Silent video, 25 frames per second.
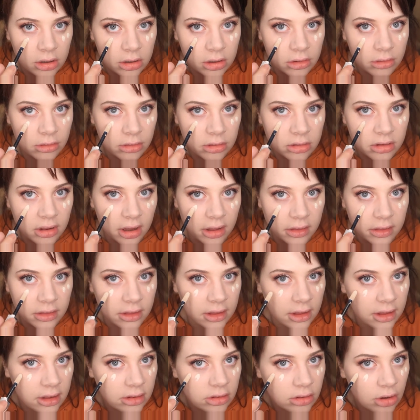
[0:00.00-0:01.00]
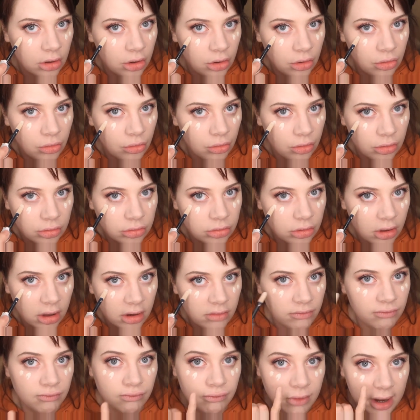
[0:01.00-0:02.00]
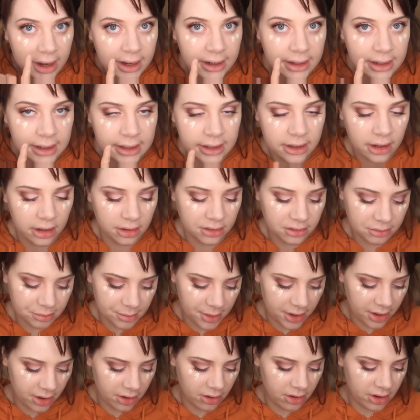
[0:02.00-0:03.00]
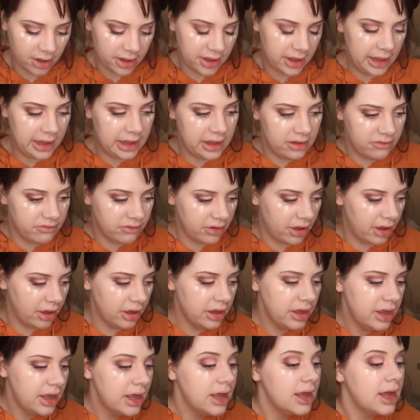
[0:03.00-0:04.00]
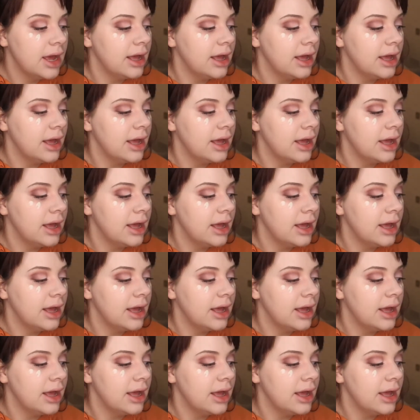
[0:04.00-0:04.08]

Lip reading: dots like this, not directly under my eye either,